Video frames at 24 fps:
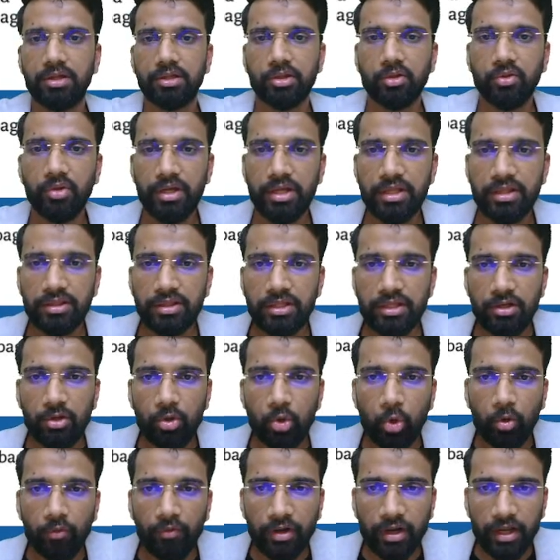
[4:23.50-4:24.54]
so in the
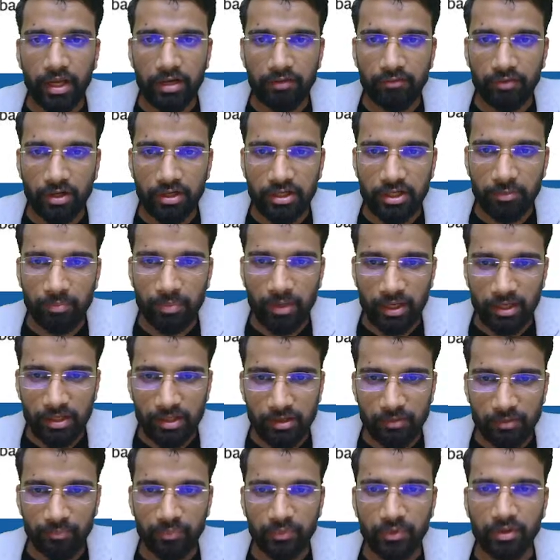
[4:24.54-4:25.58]
lower
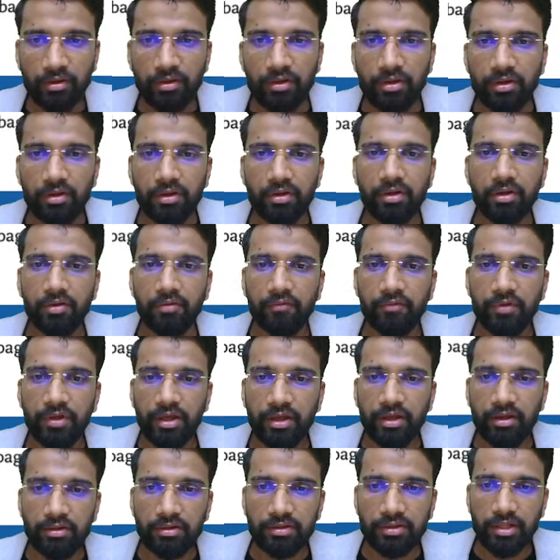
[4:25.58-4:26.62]
invertebrates,
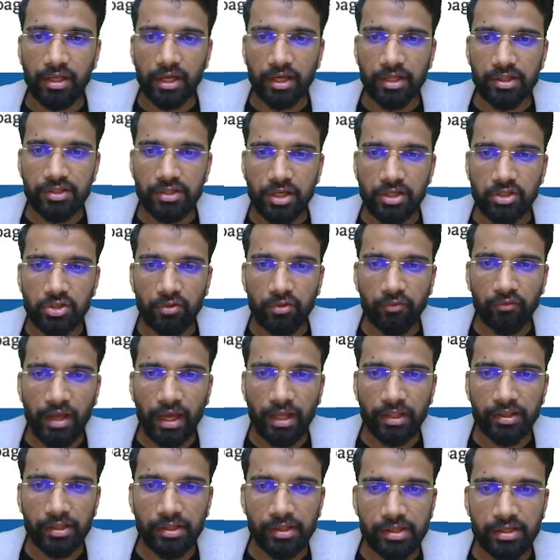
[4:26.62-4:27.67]
the exchange of
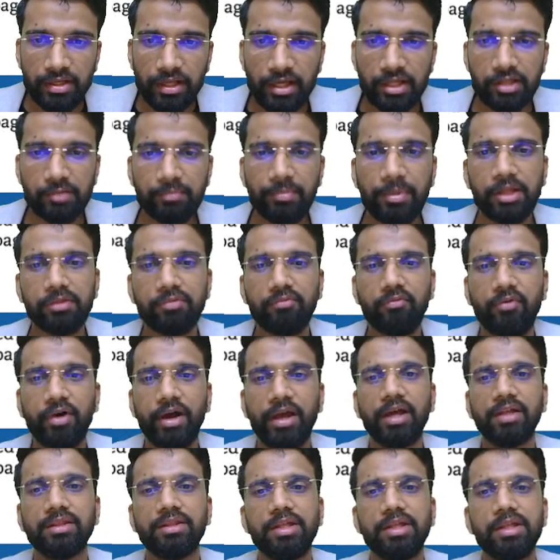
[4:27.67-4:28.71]
gases takes place
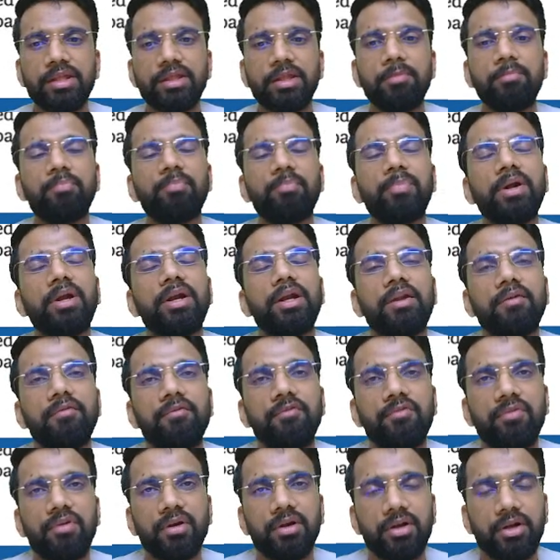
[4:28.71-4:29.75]
via the simple
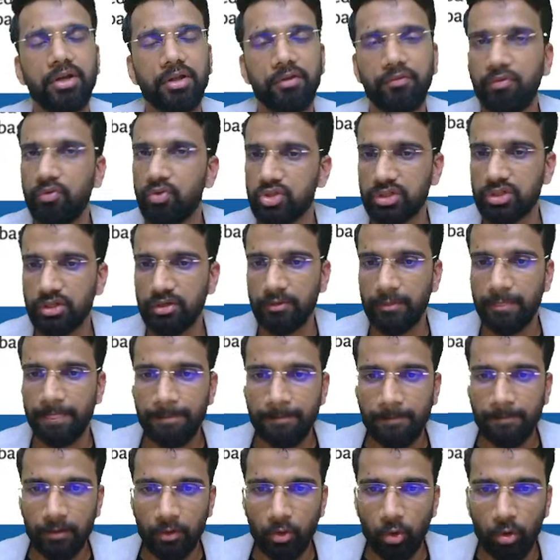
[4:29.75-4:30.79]
diffusion
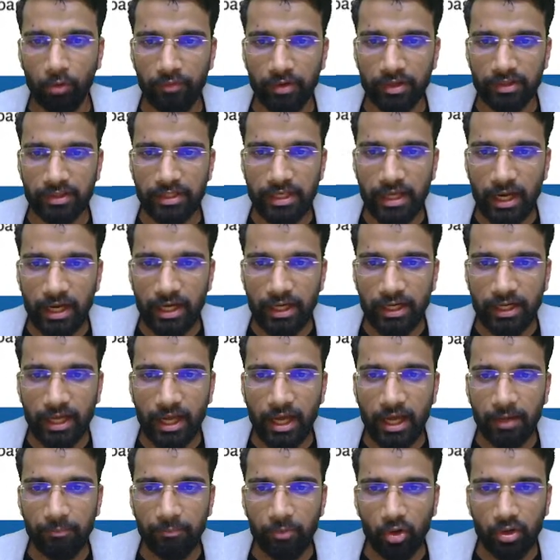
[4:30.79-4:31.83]
over the
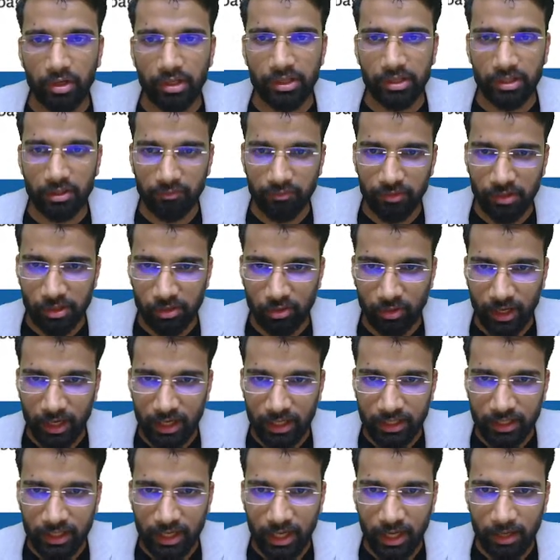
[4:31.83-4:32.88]
entire body surface. So
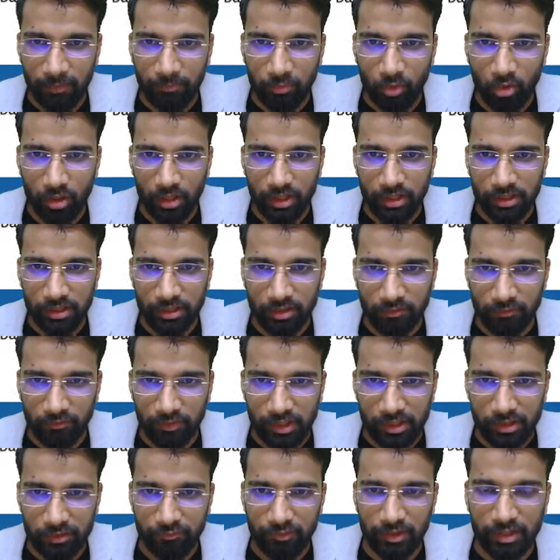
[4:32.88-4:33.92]
entire body
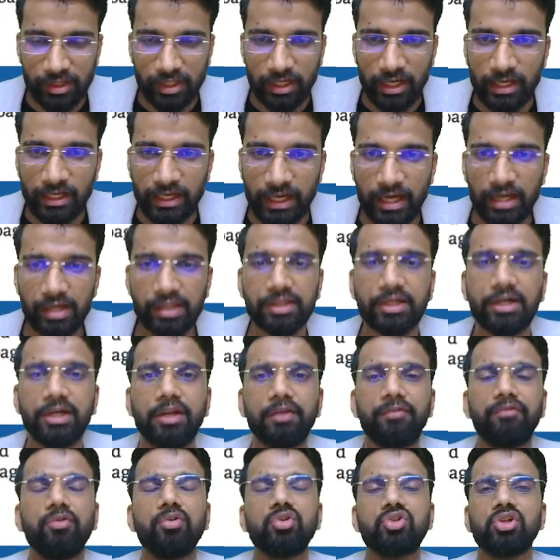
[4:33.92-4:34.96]
surface facilitates the
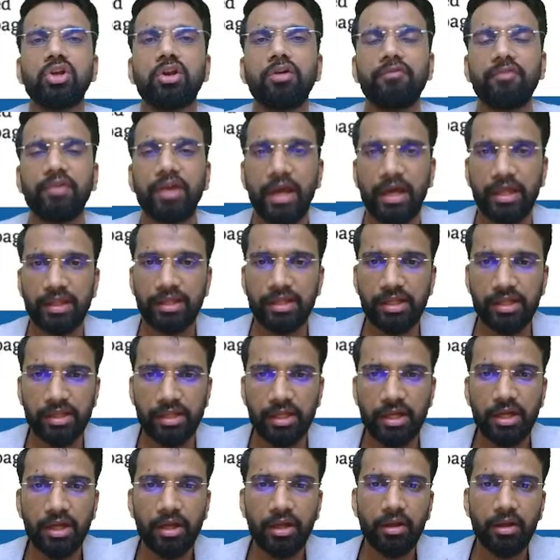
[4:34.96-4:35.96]
diffusion of gases